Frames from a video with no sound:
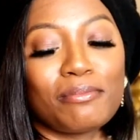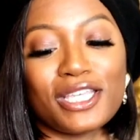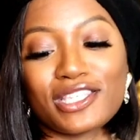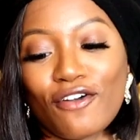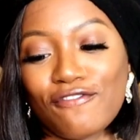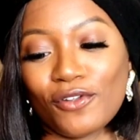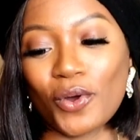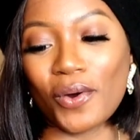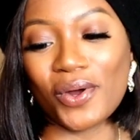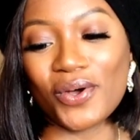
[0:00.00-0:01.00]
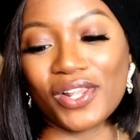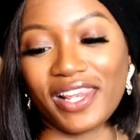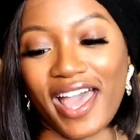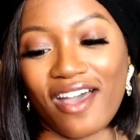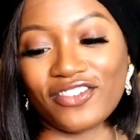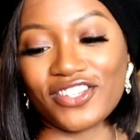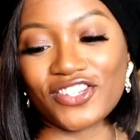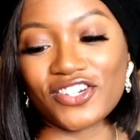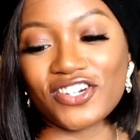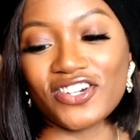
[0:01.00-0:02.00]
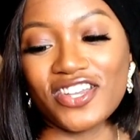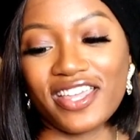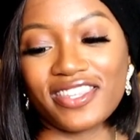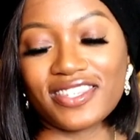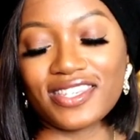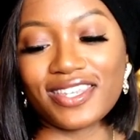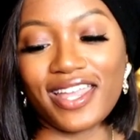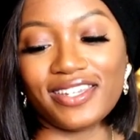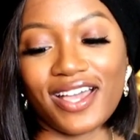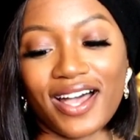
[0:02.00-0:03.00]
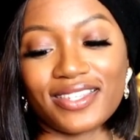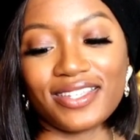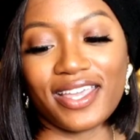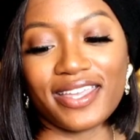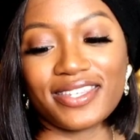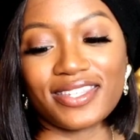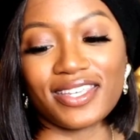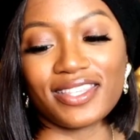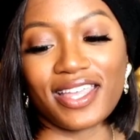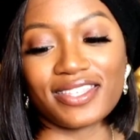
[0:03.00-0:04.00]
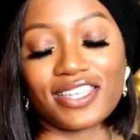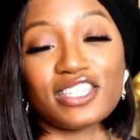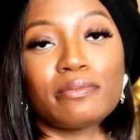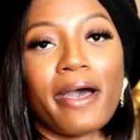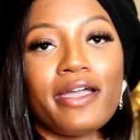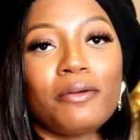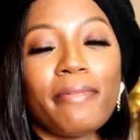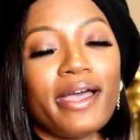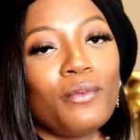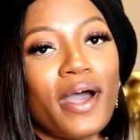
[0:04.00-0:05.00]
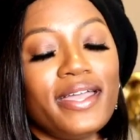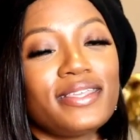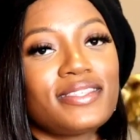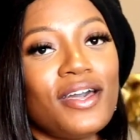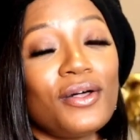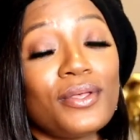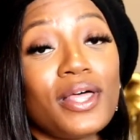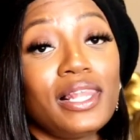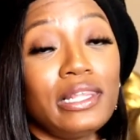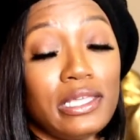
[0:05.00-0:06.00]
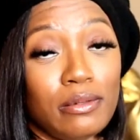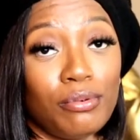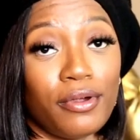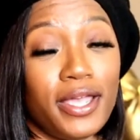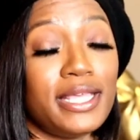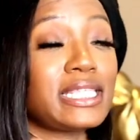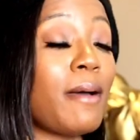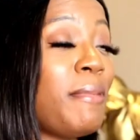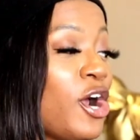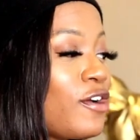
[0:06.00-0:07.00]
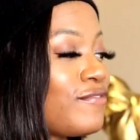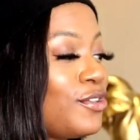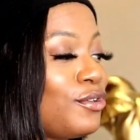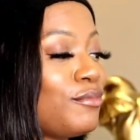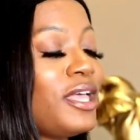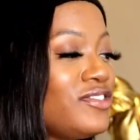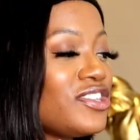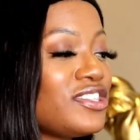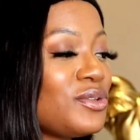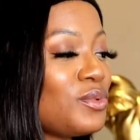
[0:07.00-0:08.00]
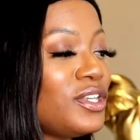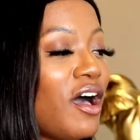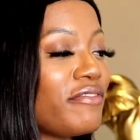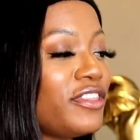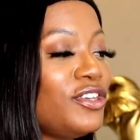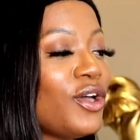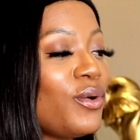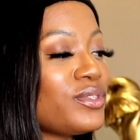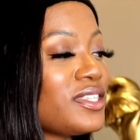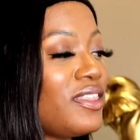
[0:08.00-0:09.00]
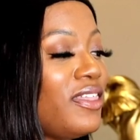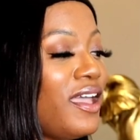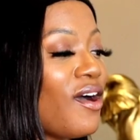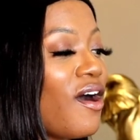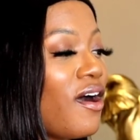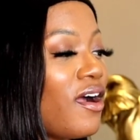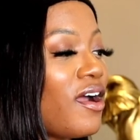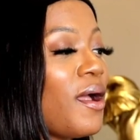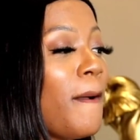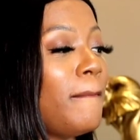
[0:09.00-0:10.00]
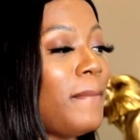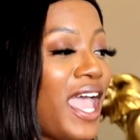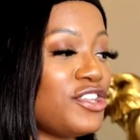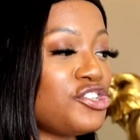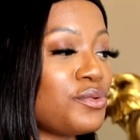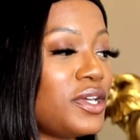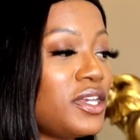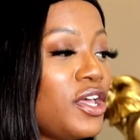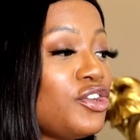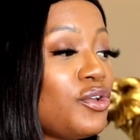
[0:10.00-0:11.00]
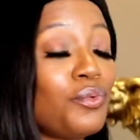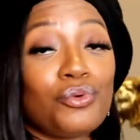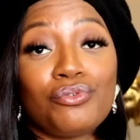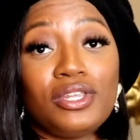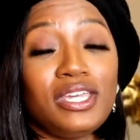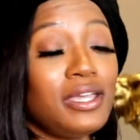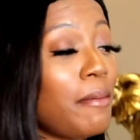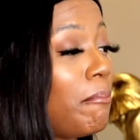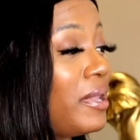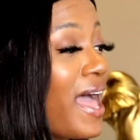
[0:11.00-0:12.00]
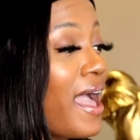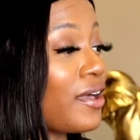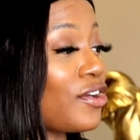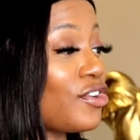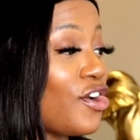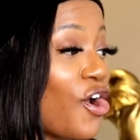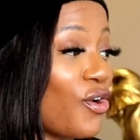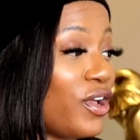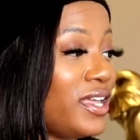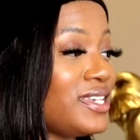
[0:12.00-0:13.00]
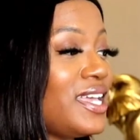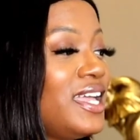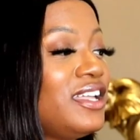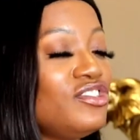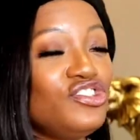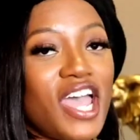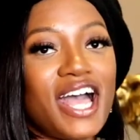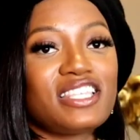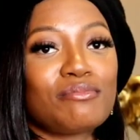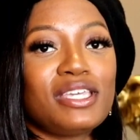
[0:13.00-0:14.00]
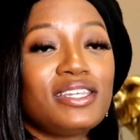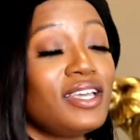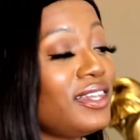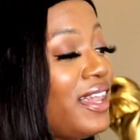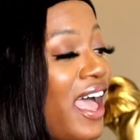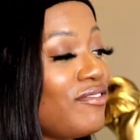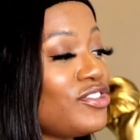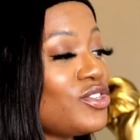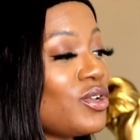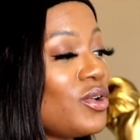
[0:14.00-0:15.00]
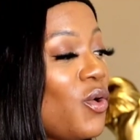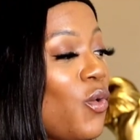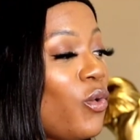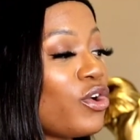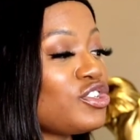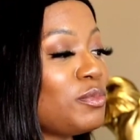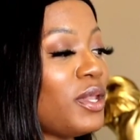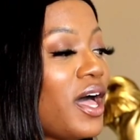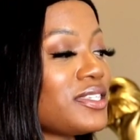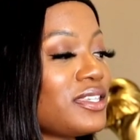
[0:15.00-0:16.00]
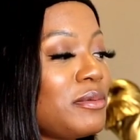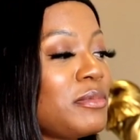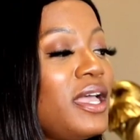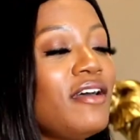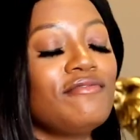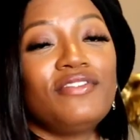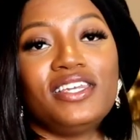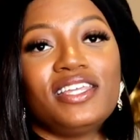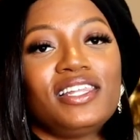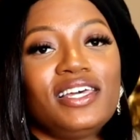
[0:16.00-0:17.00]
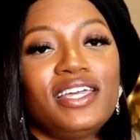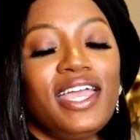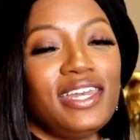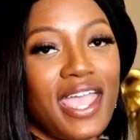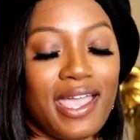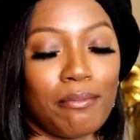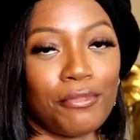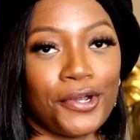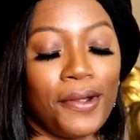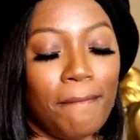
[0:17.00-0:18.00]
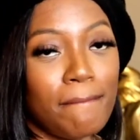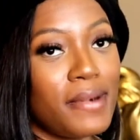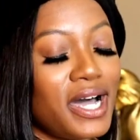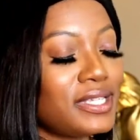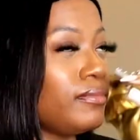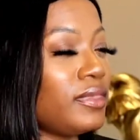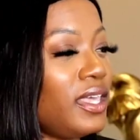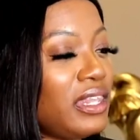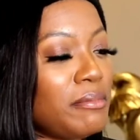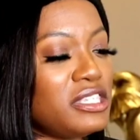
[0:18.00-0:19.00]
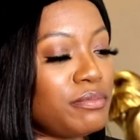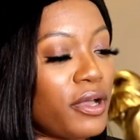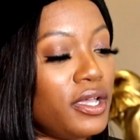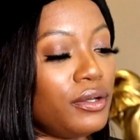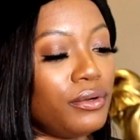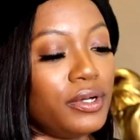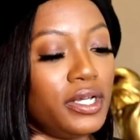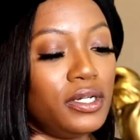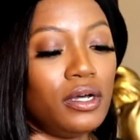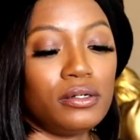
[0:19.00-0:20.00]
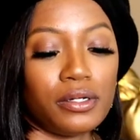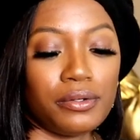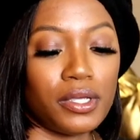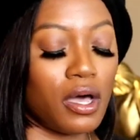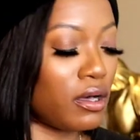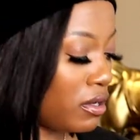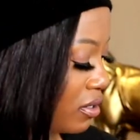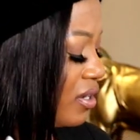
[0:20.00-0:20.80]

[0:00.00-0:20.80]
Miss Floral Lavender. This is a Dossier scent that's inspired by YSL Libre's perfume. Just to read off the notes, they are mandarin, neroli, black currant, jasmine, lavender, orange blossom, vanilla, and amber musk. Let me spray it on. Hold on, y'all.